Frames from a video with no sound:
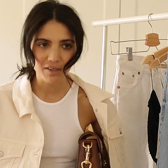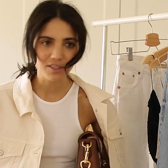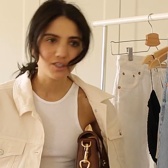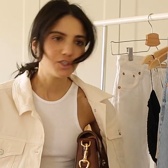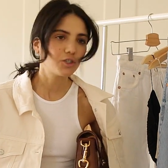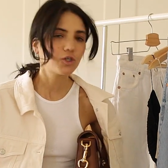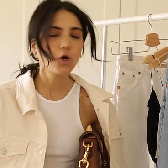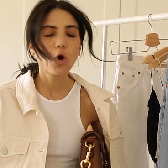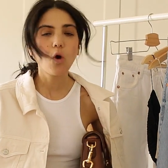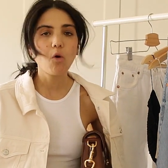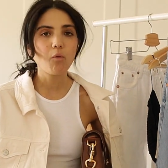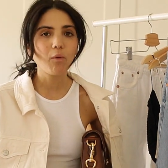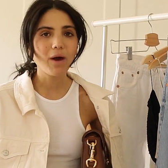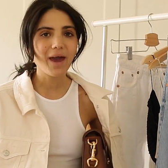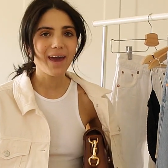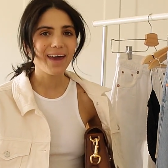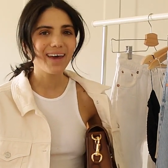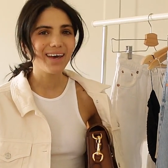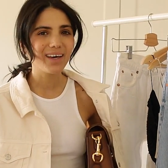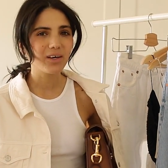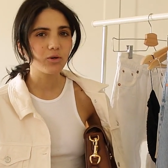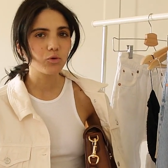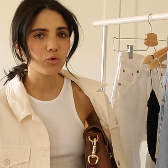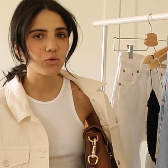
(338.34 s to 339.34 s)
I don't wear
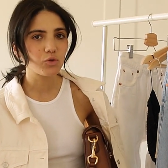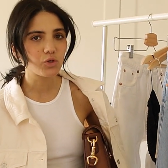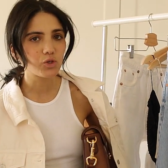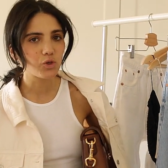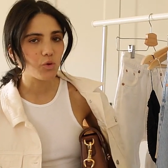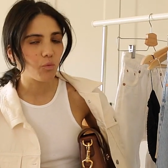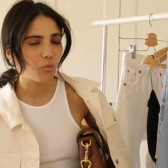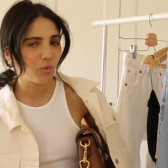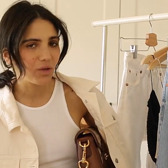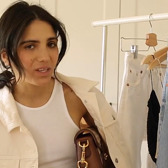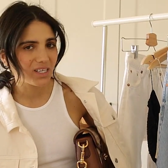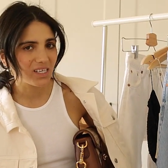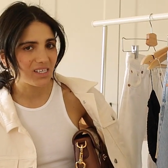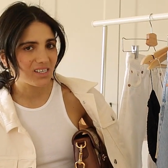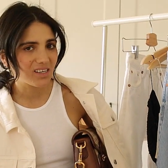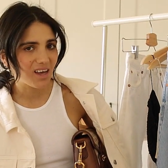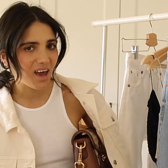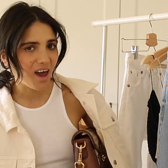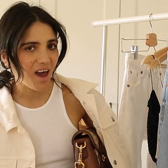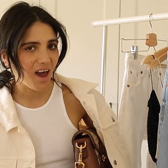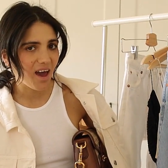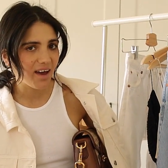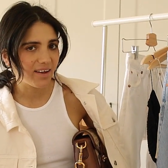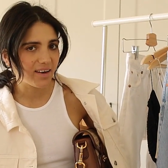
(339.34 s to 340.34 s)
heels with this
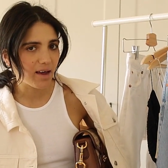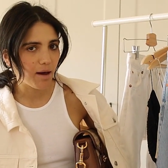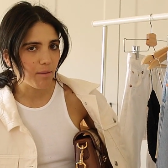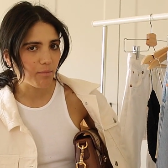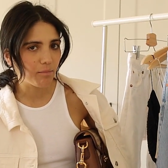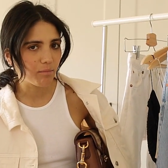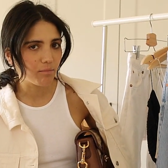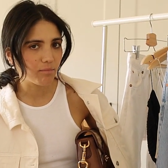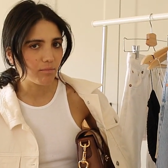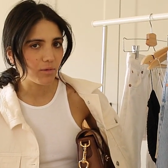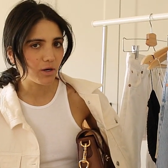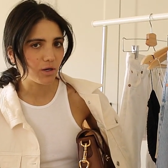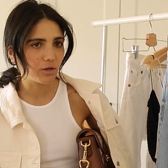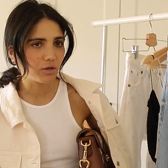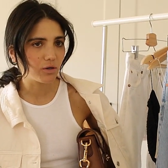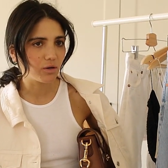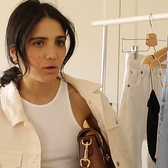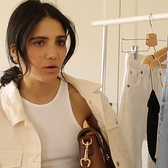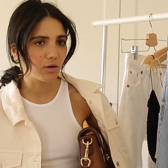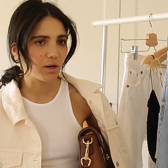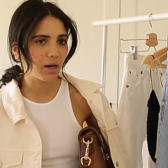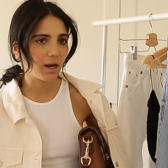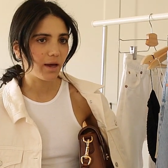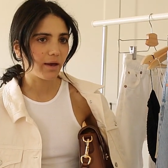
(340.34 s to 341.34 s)
skirt, I'm gonna
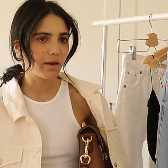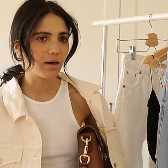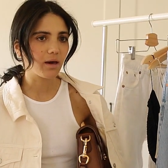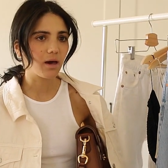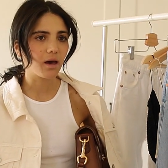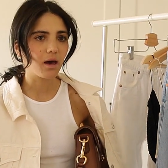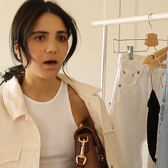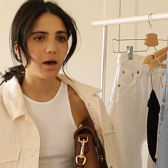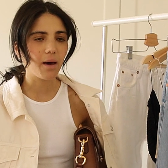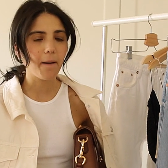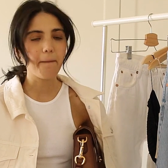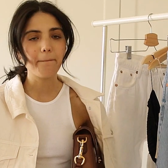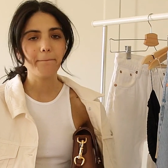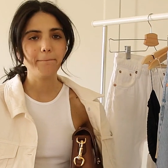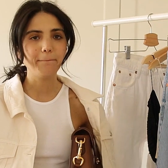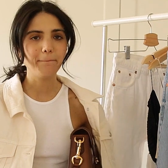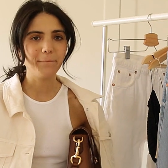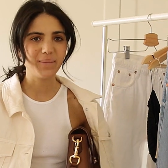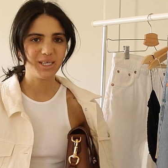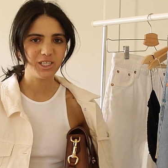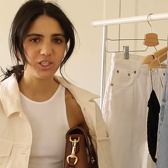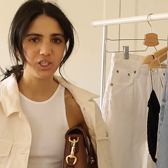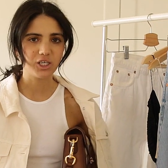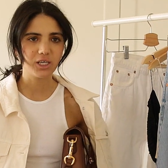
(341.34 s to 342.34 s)
look like a
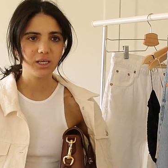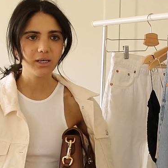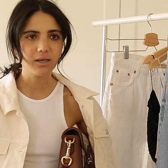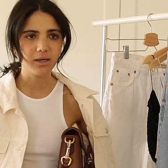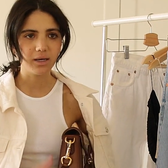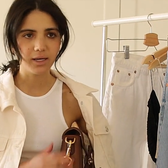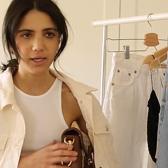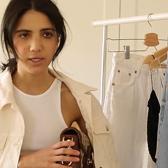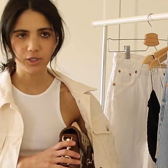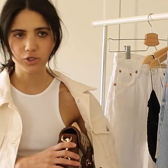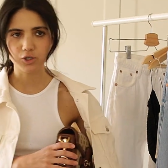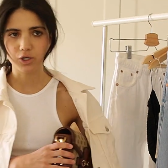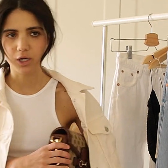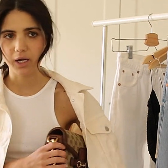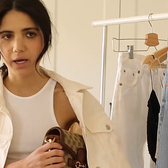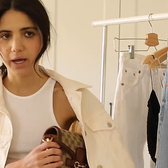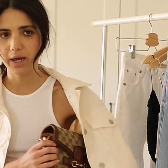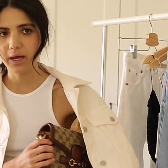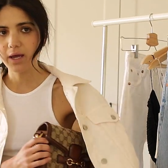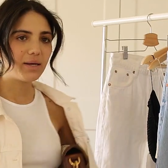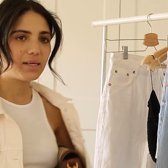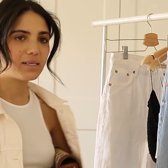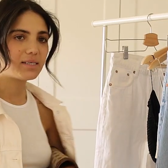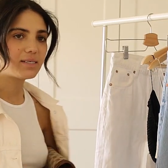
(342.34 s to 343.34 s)
midget,
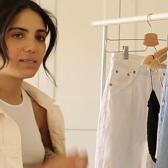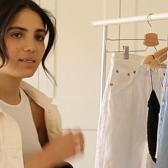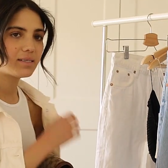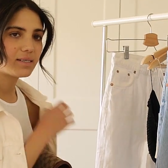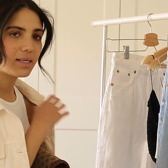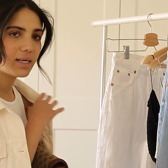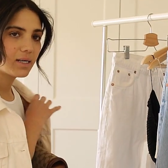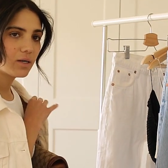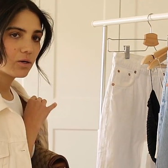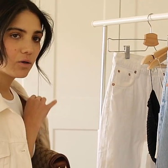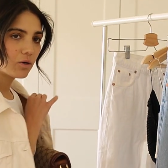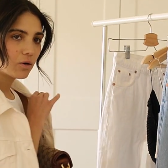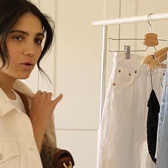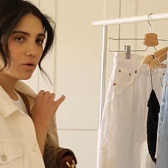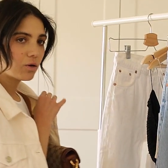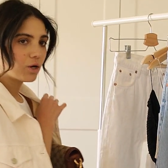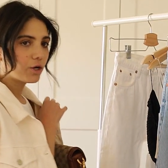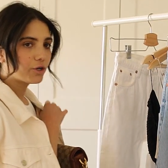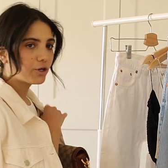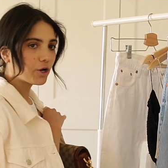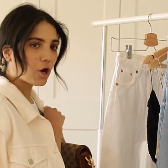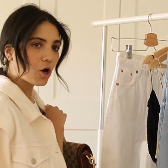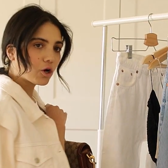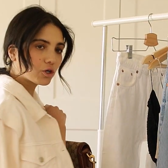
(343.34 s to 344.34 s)
literally. Still
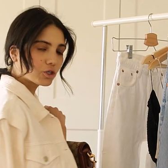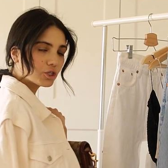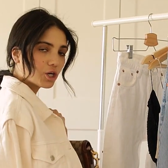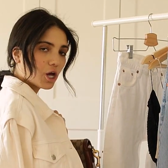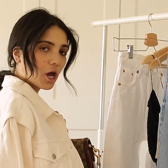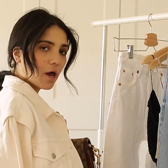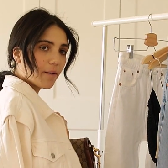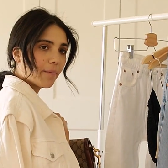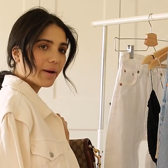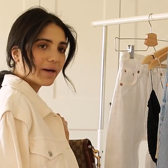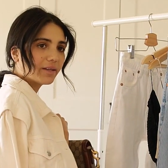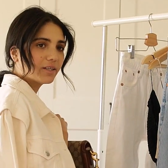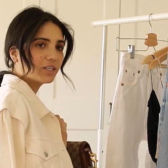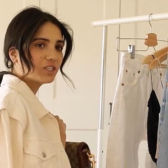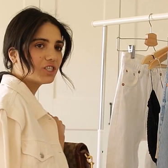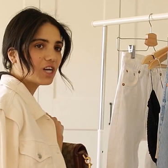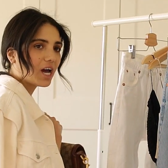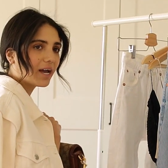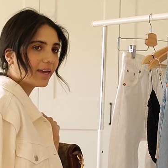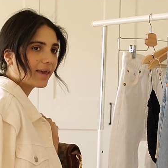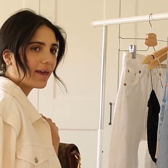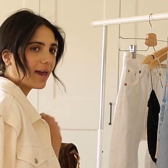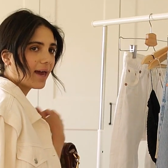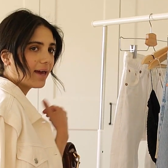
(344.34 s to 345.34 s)
not sure about the
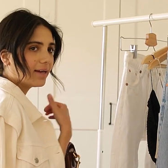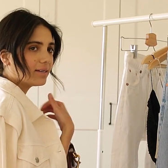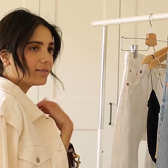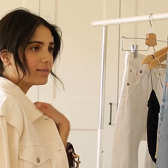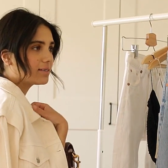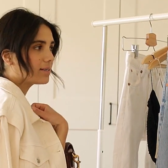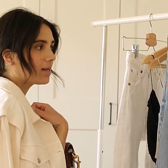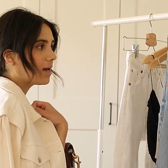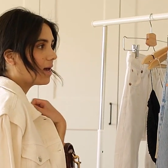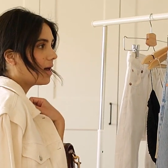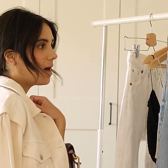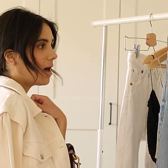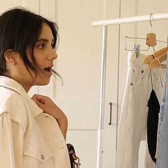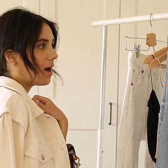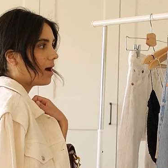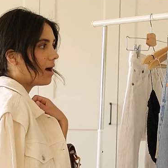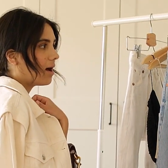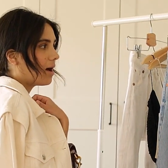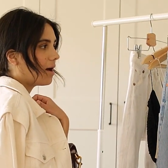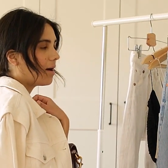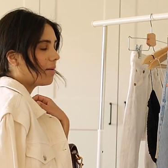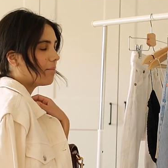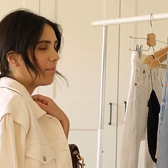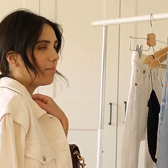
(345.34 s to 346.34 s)
jacket.
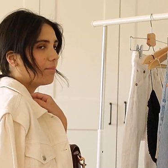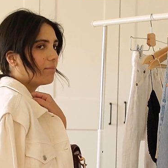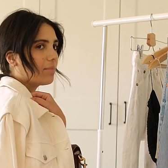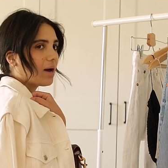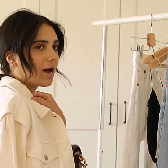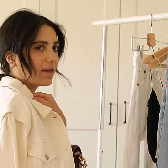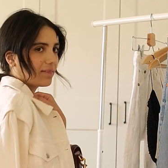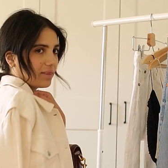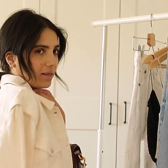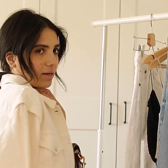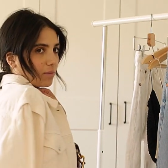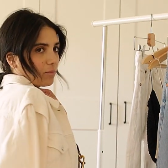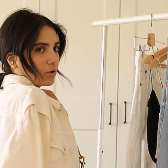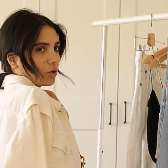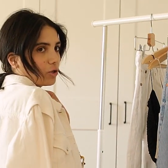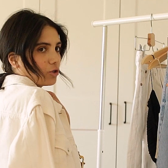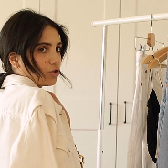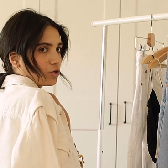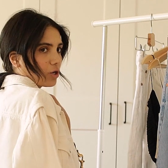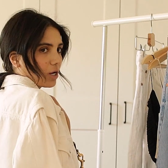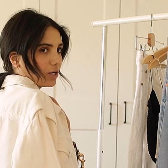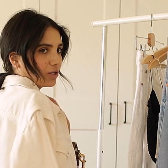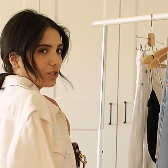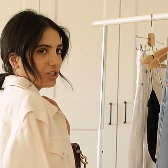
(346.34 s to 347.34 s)
I think I'm
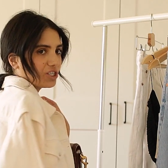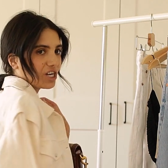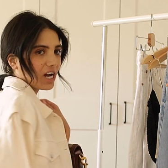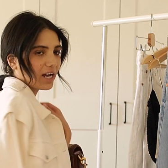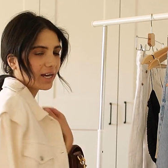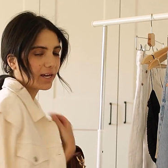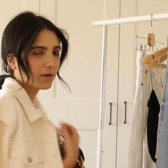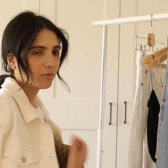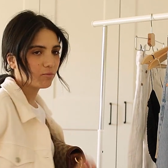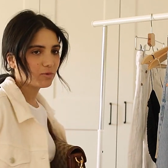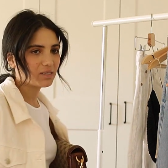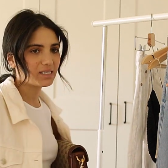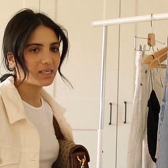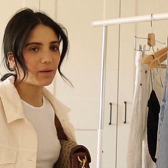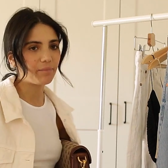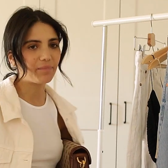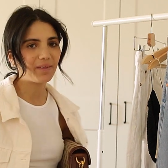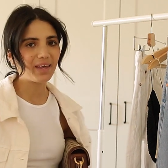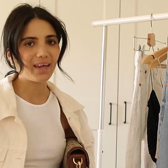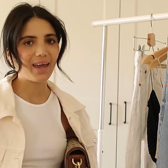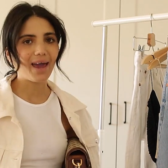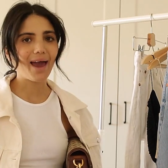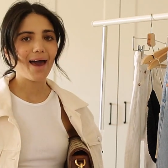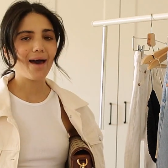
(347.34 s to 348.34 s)
gonna try the jacket with
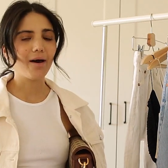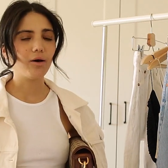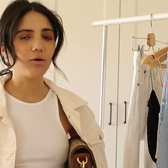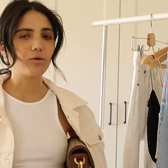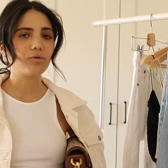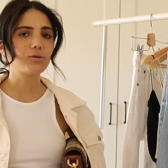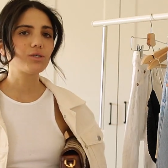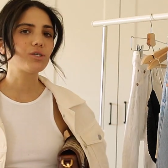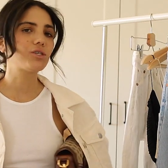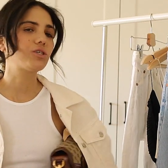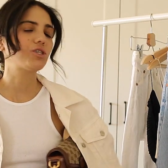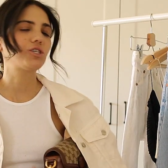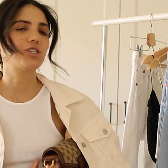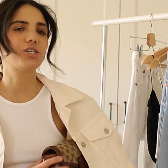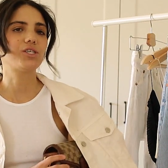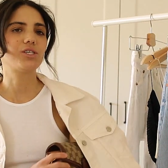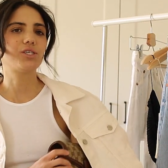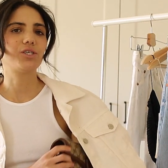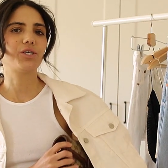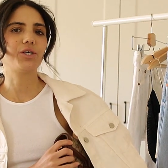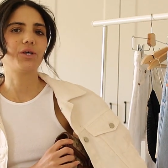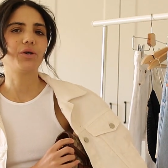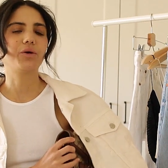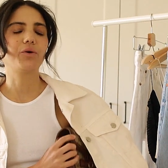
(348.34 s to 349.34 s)
something else
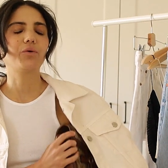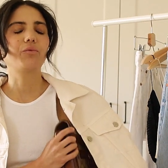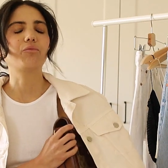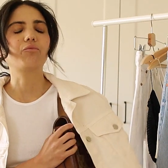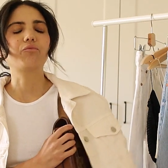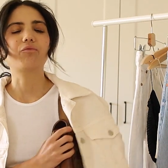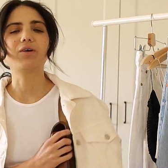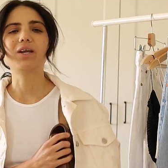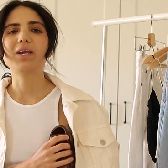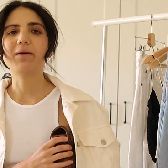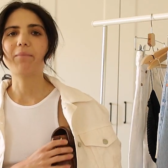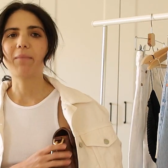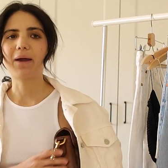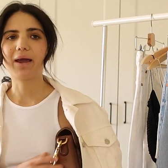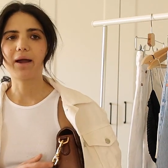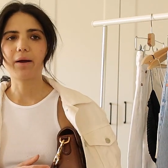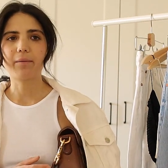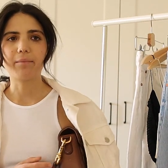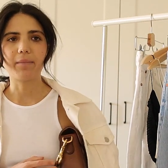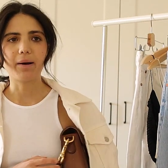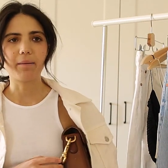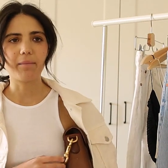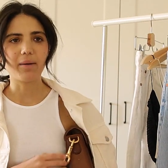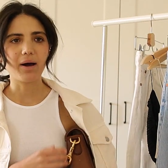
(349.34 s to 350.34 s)
just to really make
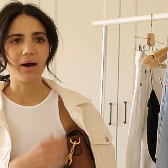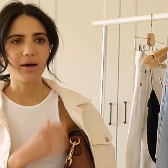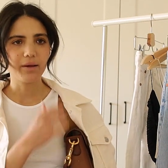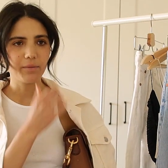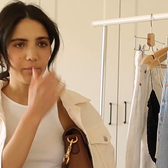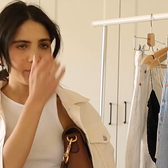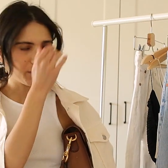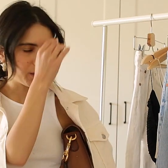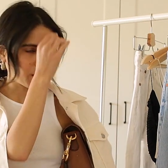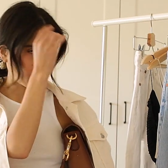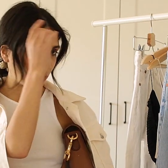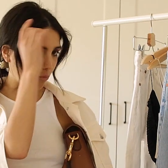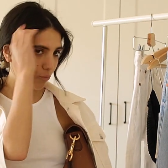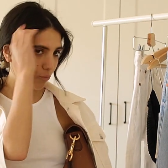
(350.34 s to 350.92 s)
up my mind, but I